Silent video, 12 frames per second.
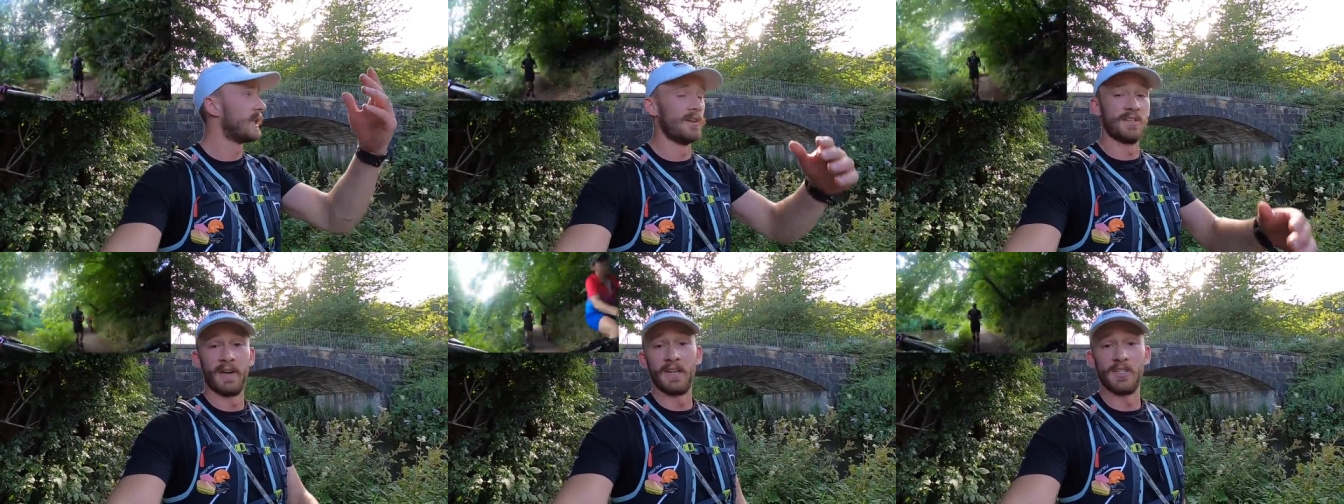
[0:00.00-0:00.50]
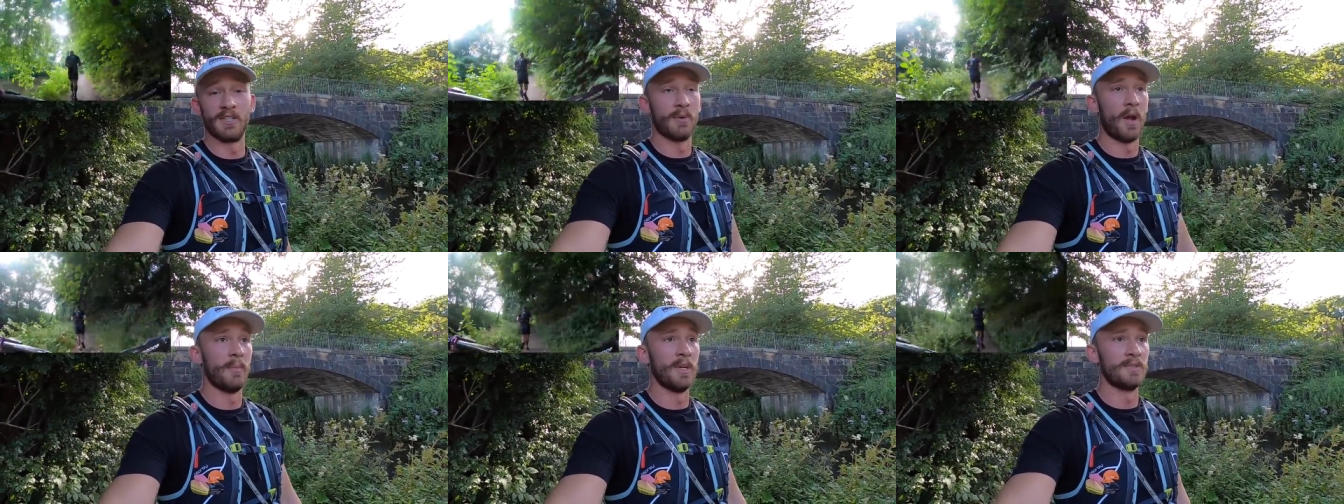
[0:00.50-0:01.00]
Loads of engines
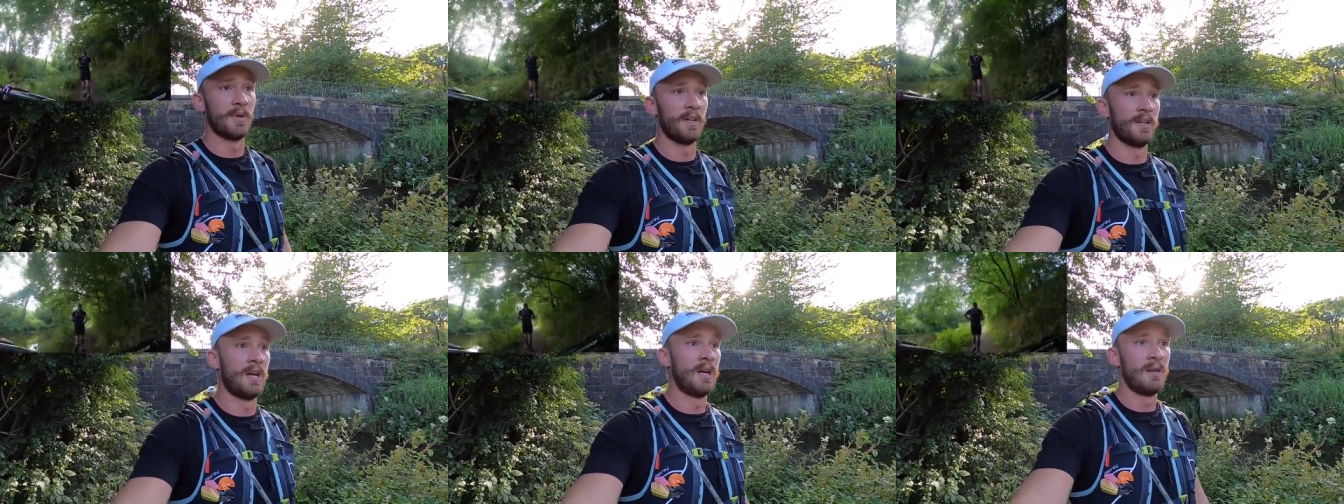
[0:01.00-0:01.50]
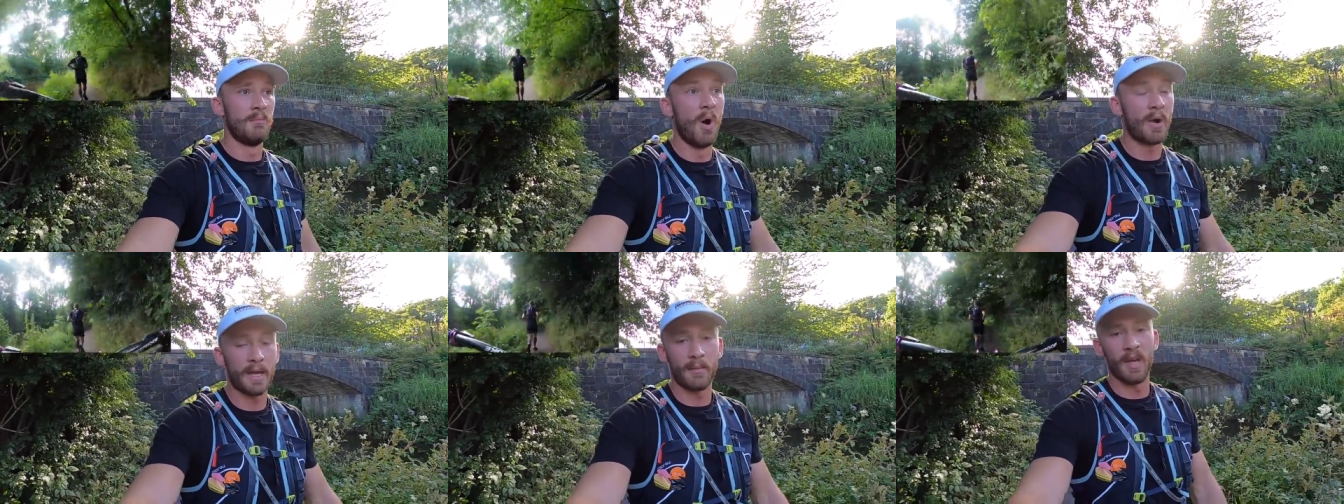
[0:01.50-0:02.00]
around me as well,
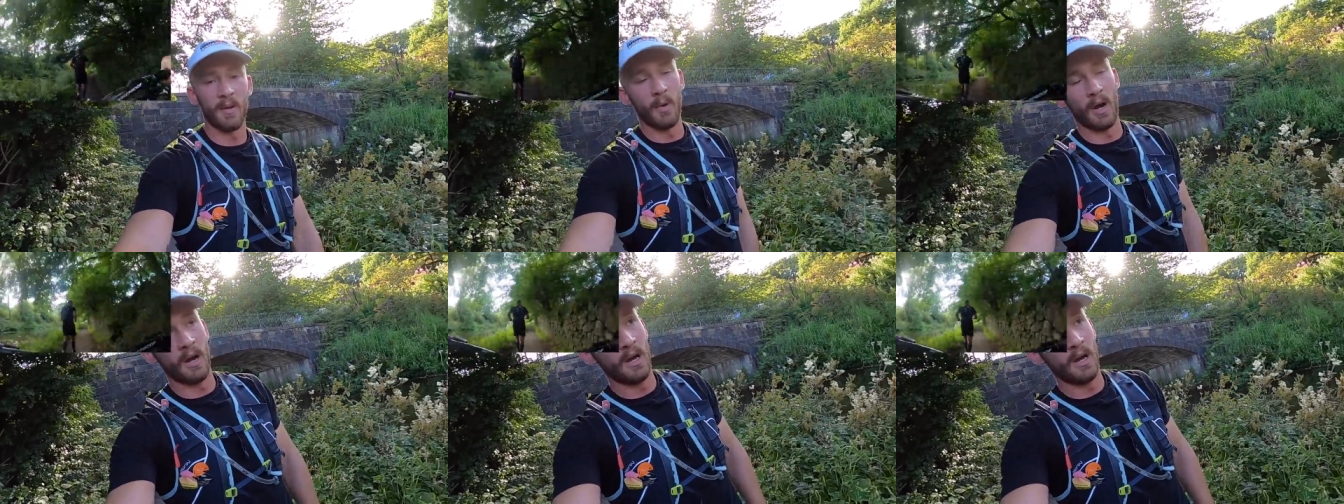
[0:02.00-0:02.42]
mocking me, but